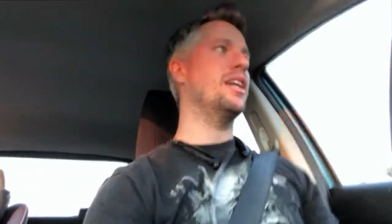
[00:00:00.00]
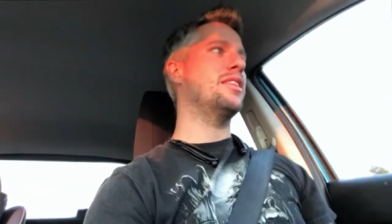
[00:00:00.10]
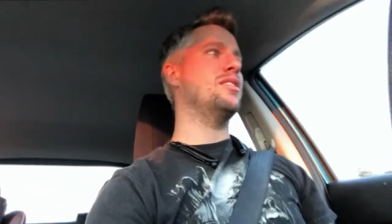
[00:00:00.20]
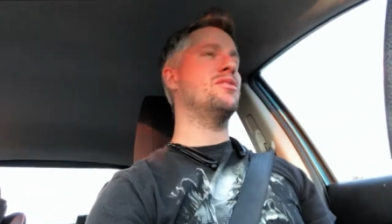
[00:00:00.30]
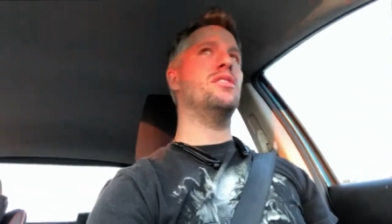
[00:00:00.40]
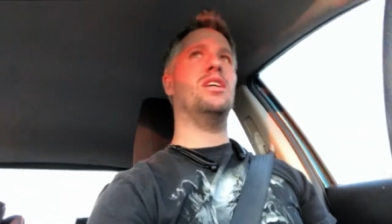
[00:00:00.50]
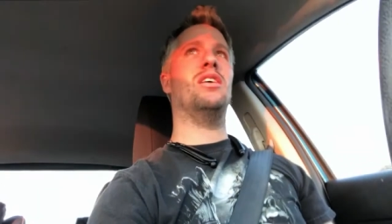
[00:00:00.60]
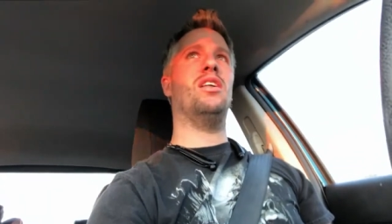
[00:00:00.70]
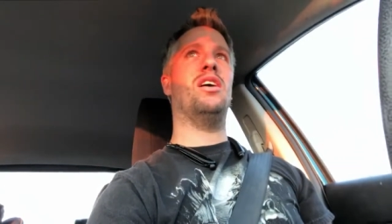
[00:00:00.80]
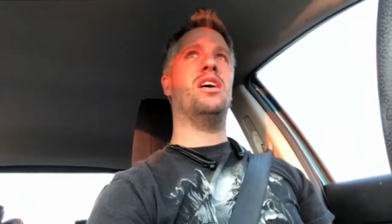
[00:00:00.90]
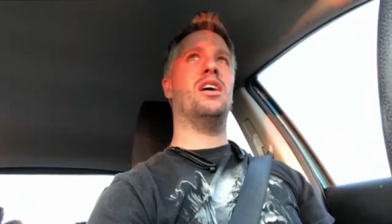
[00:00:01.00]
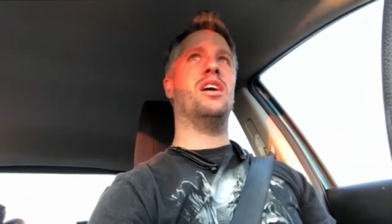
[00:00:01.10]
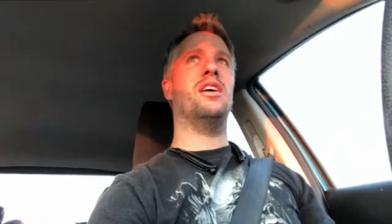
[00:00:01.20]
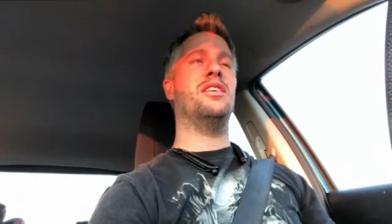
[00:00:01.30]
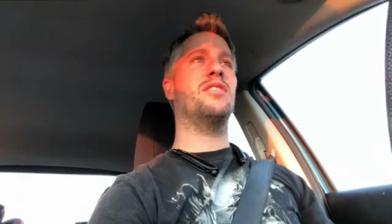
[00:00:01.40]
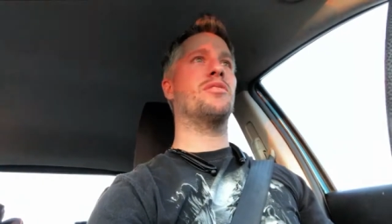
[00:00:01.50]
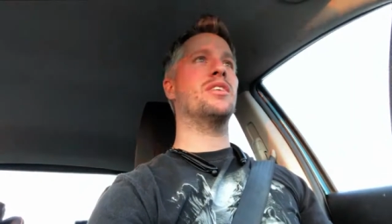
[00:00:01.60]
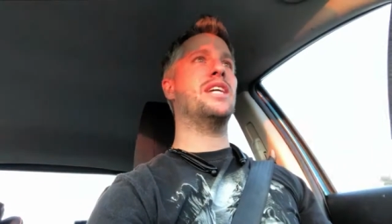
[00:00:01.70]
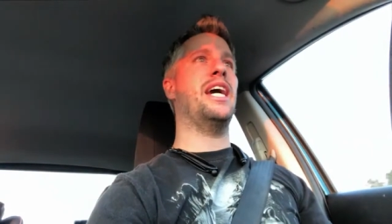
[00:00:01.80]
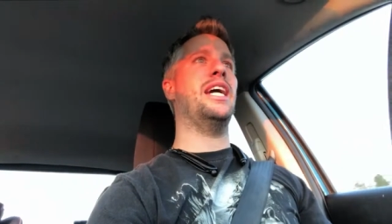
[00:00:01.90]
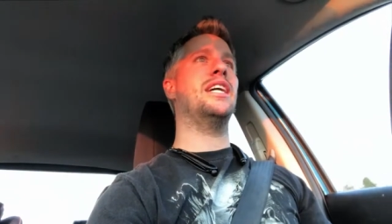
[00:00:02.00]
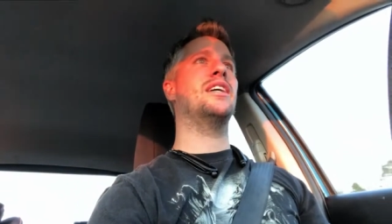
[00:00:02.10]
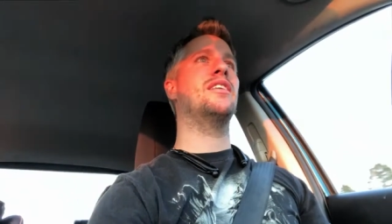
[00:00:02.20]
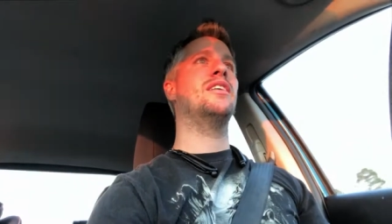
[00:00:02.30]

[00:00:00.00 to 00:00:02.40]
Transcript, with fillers: get this deal uh, a different day?